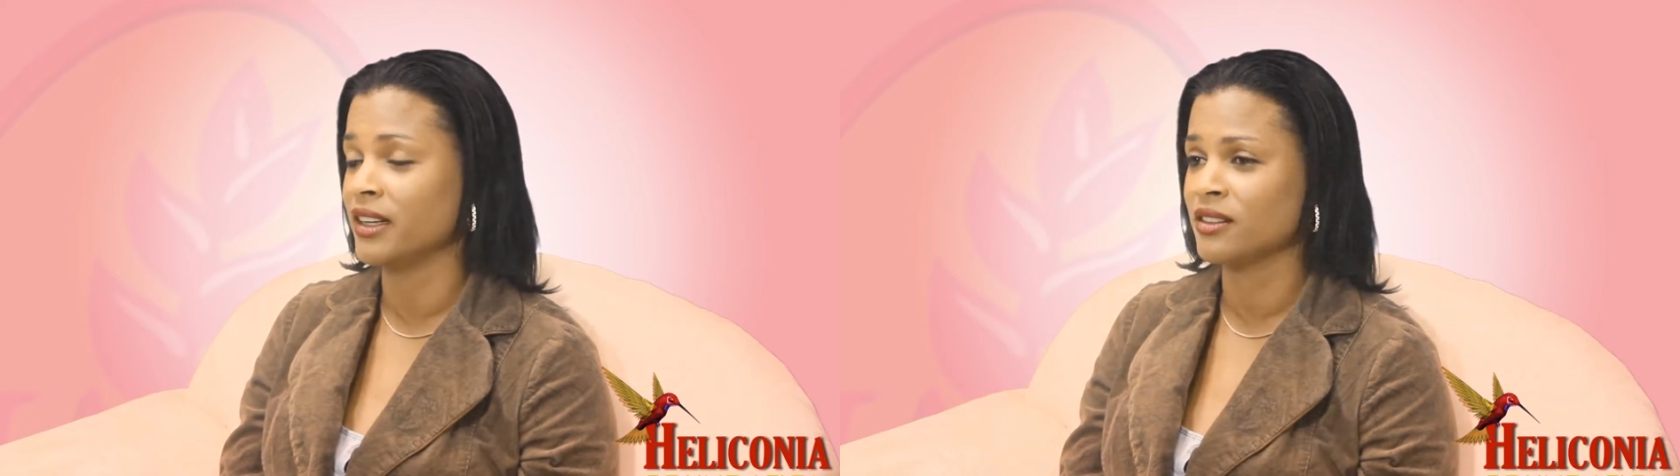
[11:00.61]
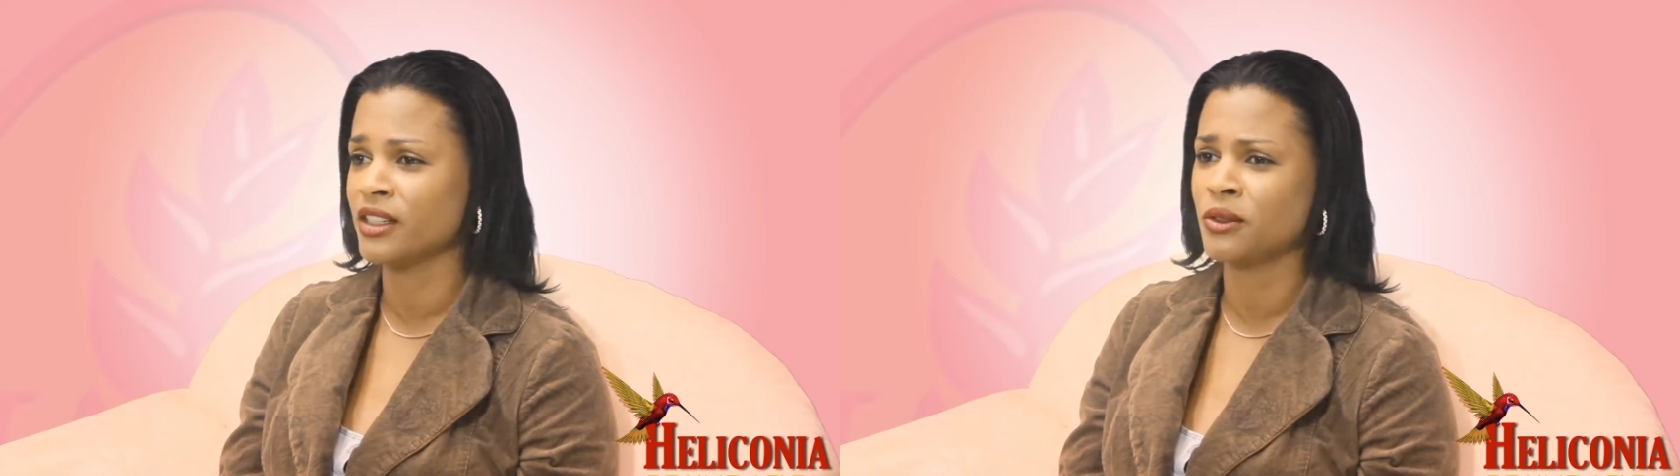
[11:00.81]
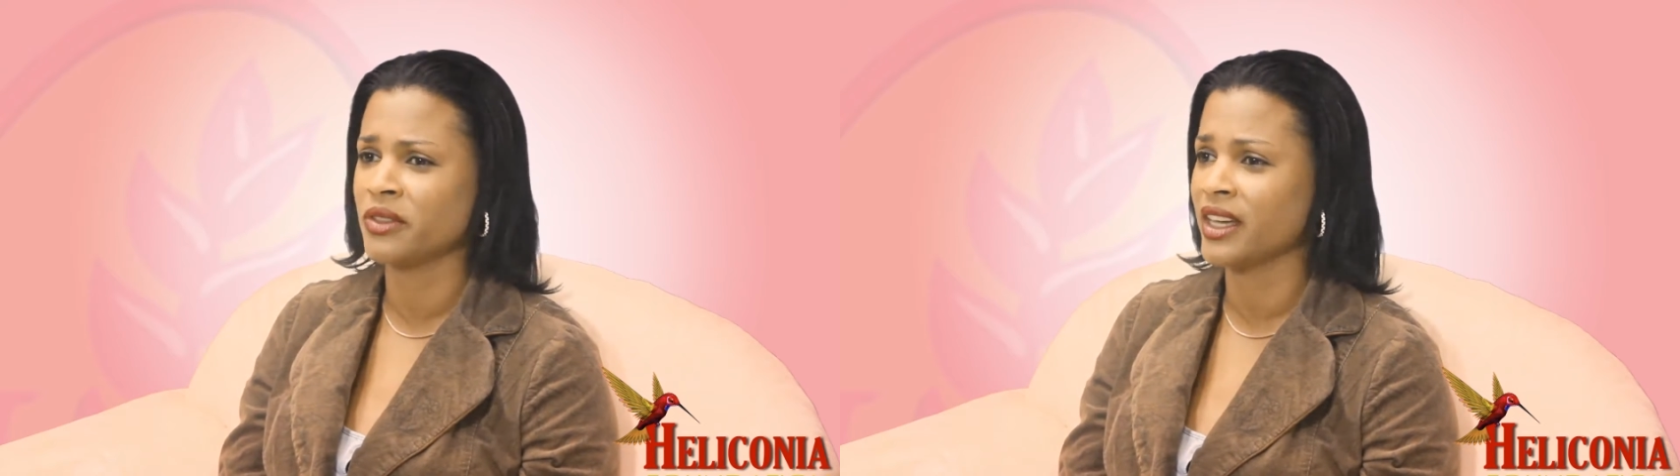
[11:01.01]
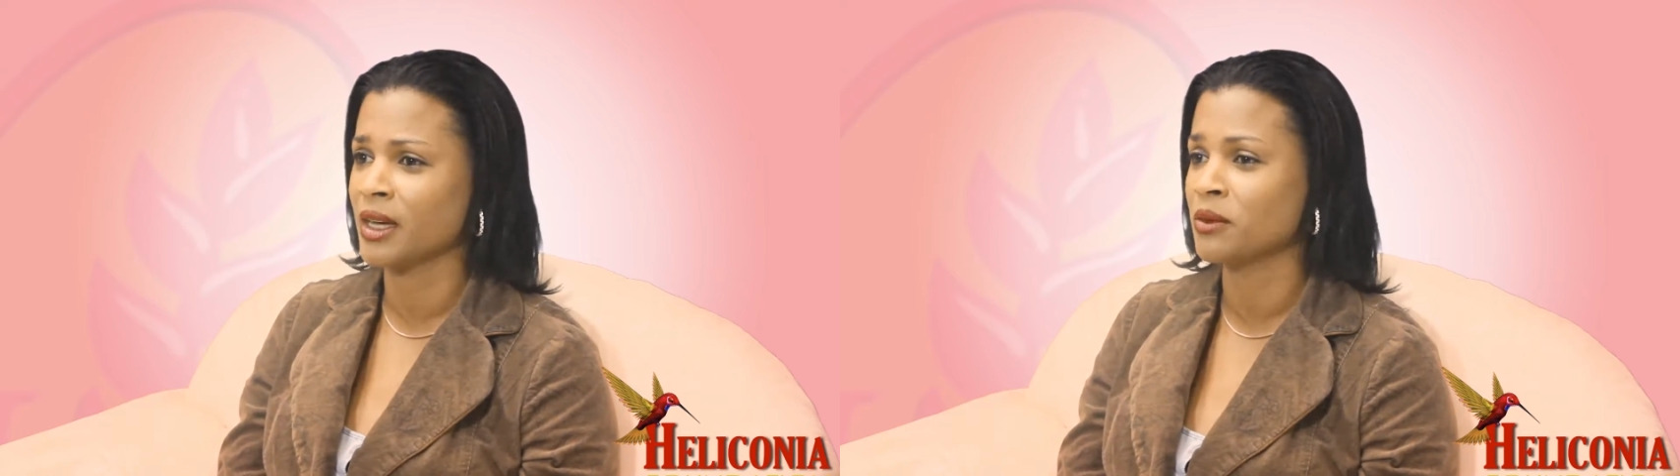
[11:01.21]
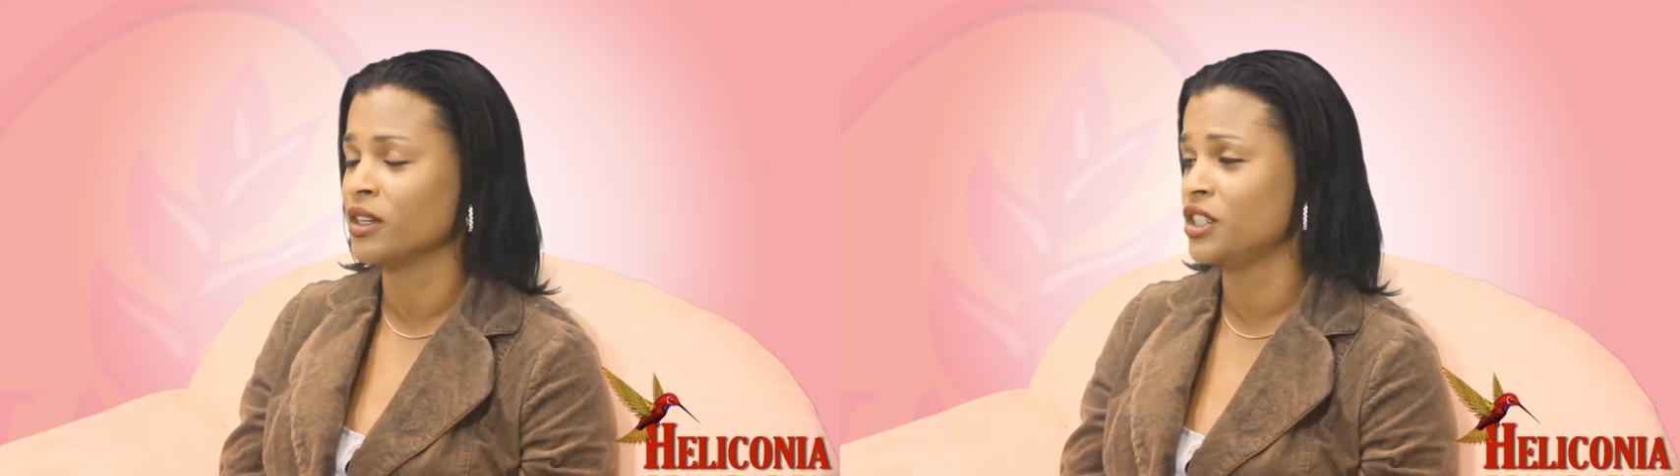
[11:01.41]
So I don't think
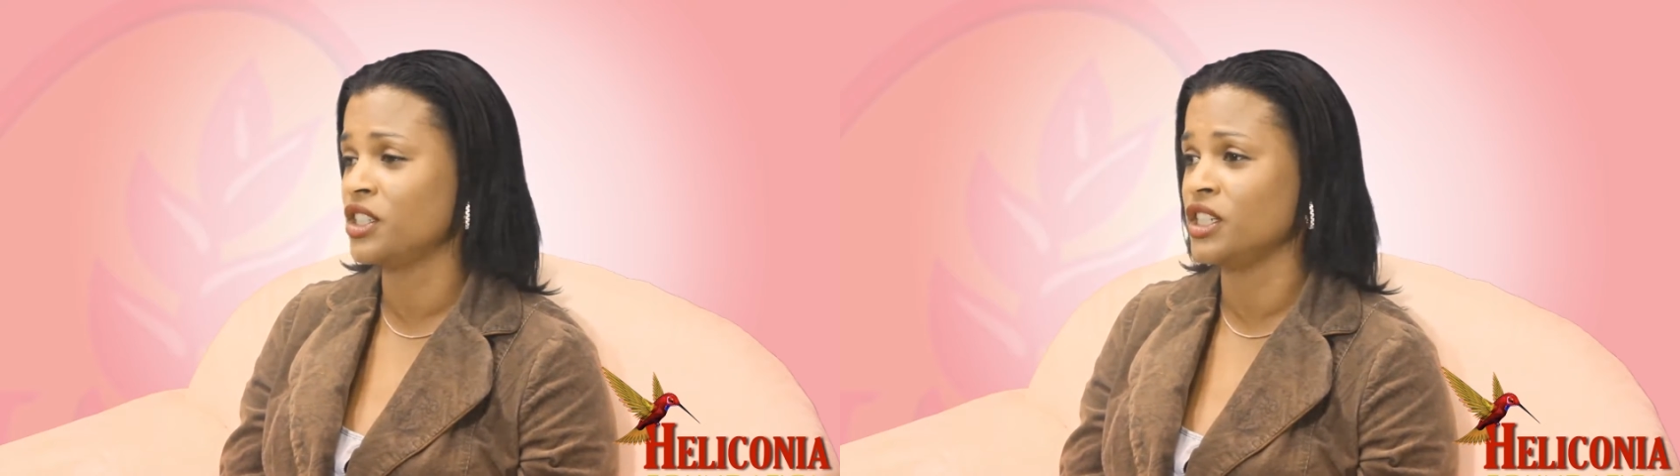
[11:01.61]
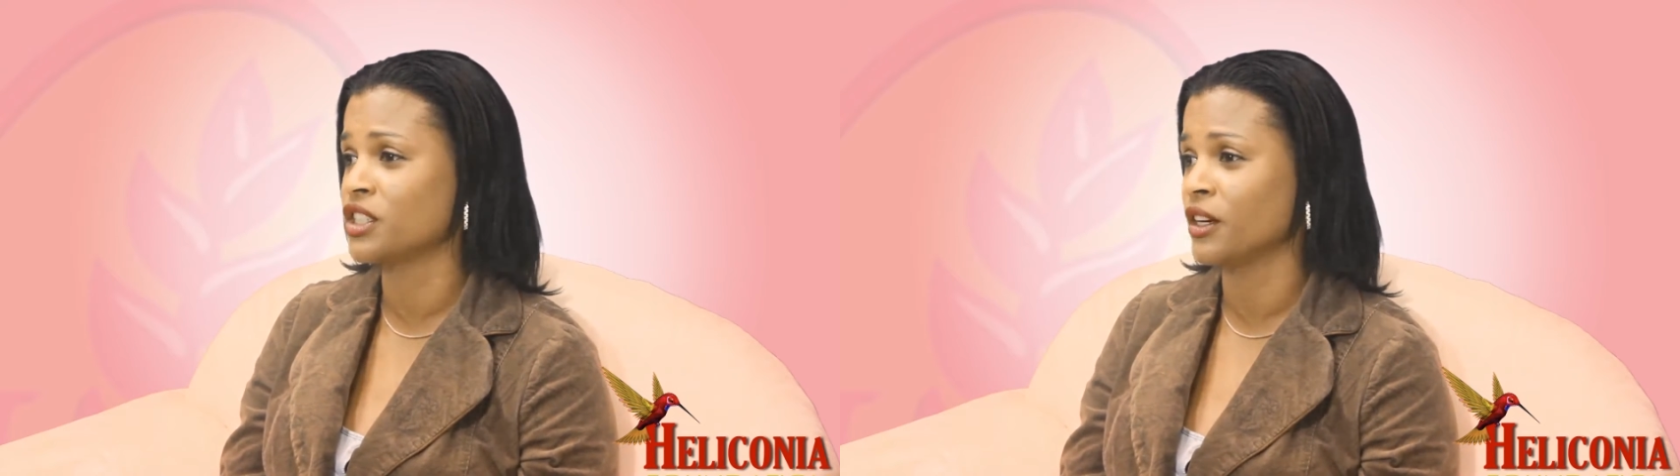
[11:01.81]
I'm going to change